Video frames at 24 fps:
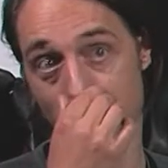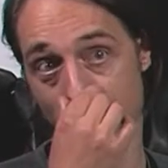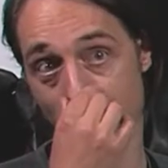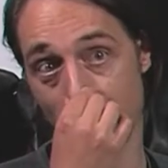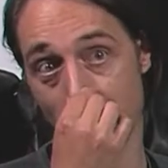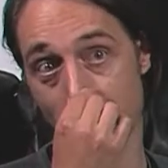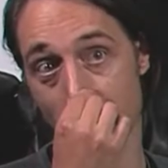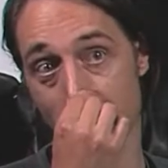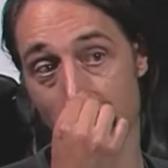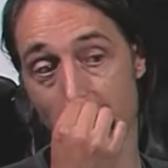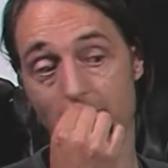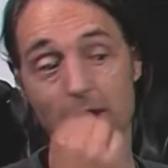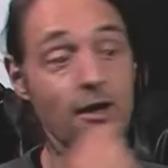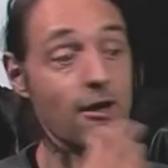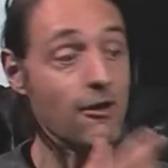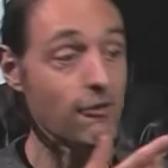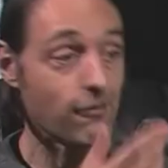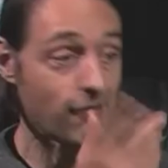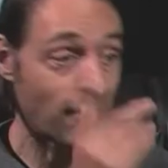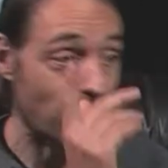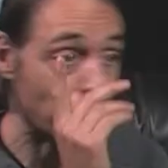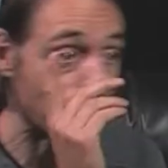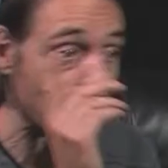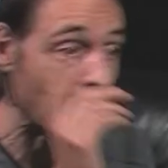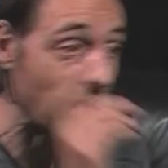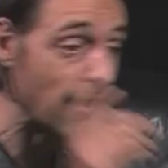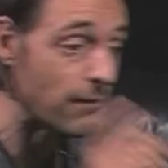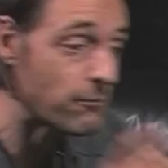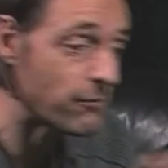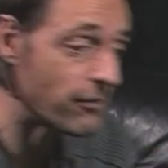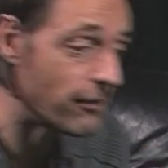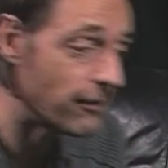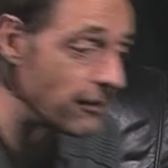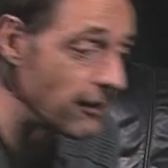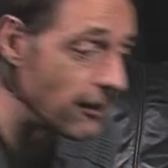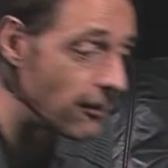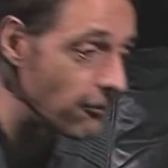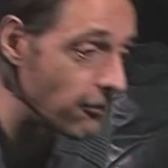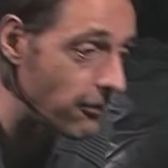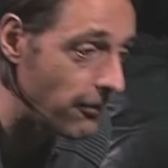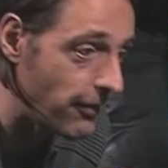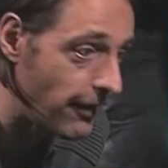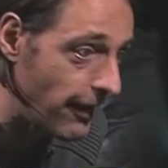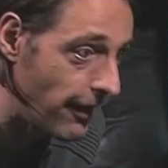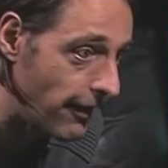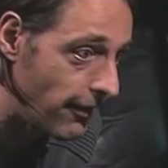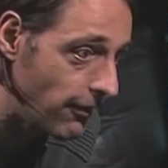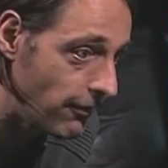Yeah, sometimes it is
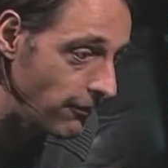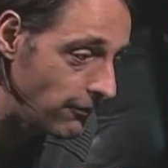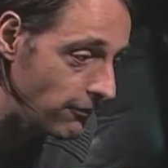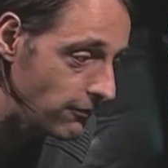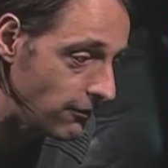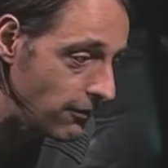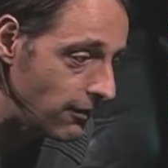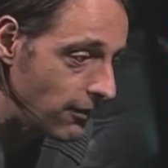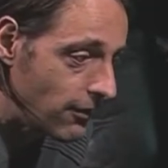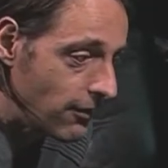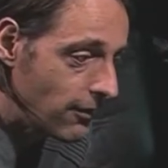there.